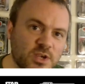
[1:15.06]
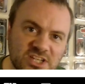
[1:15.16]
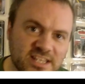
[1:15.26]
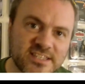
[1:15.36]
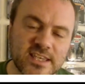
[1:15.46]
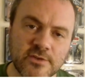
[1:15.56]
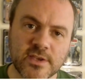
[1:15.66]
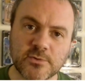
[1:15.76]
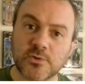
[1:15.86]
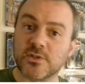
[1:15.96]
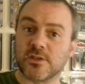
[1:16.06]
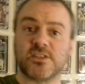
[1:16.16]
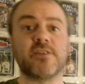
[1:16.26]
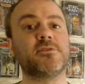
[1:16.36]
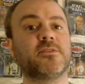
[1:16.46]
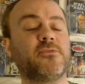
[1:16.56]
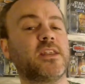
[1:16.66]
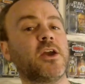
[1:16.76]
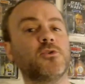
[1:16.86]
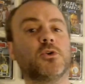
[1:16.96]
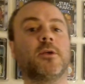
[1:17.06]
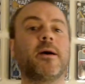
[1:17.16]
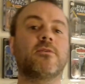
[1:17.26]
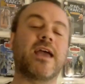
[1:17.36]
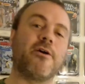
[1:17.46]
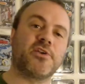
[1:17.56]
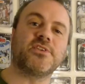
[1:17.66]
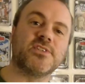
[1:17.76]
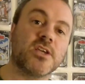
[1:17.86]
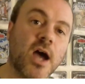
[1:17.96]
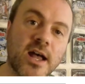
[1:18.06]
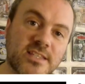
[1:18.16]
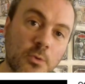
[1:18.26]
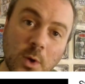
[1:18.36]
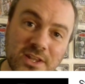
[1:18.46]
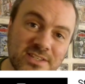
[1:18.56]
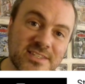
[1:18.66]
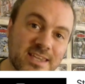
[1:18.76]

Wishlist series, which is a series of videos all about characters and cards I wanted to